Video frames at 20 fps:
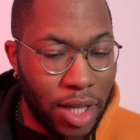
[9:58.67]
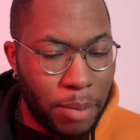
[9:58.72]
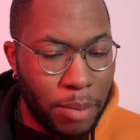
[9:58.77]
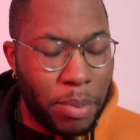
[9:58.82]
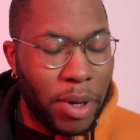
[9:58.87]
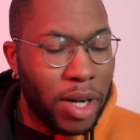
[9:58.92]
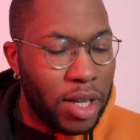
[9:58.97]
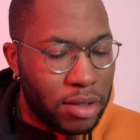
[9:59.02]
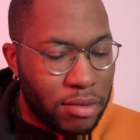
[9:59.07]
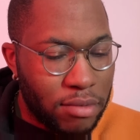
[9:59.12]

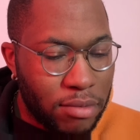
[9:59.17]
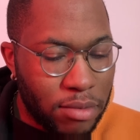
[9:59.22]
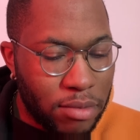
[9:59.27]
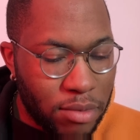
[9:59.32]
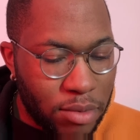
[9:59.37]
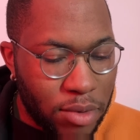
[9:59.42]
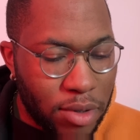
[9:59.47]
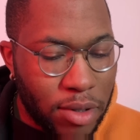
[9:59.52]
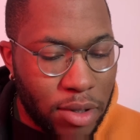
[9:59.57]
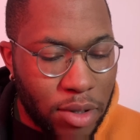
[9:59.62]
But
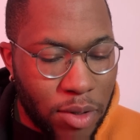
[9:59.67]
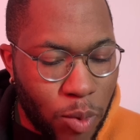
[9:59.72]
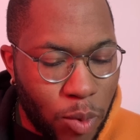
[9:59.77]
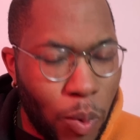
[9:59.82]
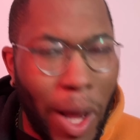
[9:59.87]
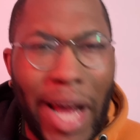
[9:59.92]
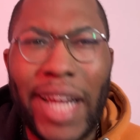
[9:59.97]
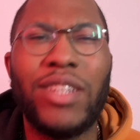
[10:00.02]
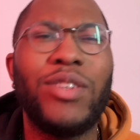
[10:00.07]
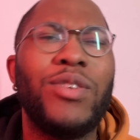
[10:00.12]

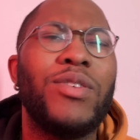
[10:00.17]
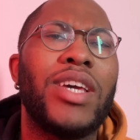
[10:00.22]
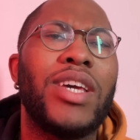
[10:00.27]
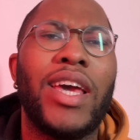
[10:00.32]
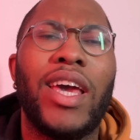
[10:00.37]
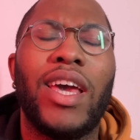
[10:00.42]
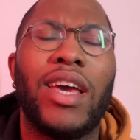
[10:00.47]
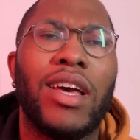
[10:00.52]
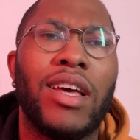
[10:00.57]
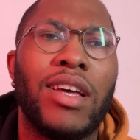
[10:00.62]
why do you
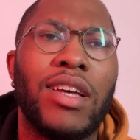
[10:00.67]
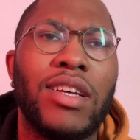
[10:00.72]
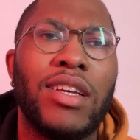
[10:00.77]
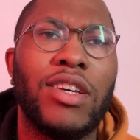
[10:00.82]
care?